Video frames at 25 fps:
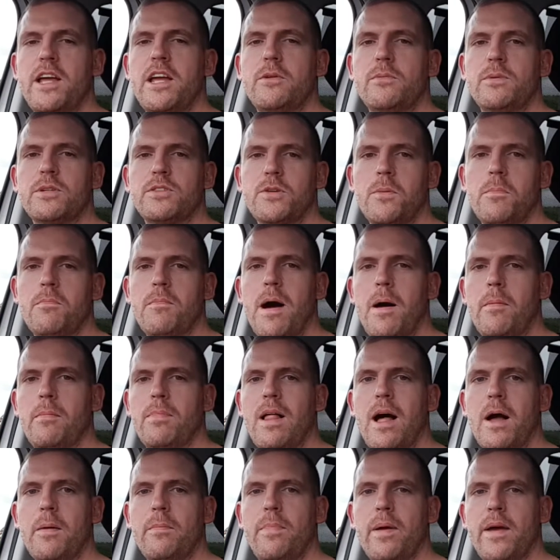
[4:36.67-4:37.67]
it with some matte
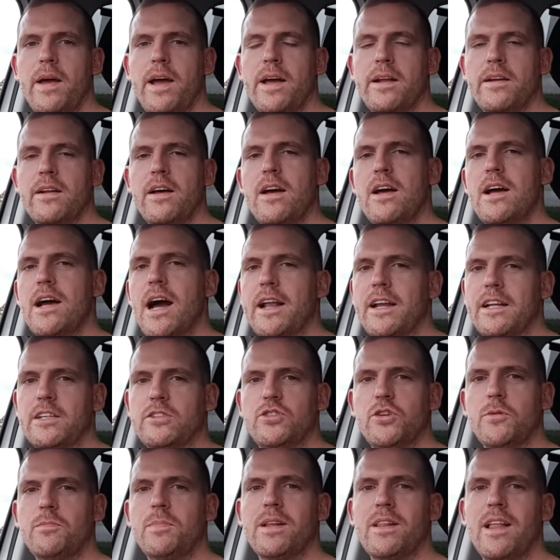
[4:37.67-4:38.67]
black paint and it
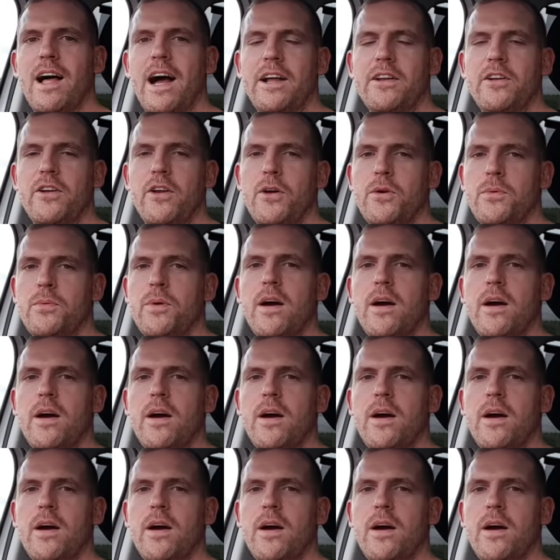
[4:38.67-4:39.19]
should be like new.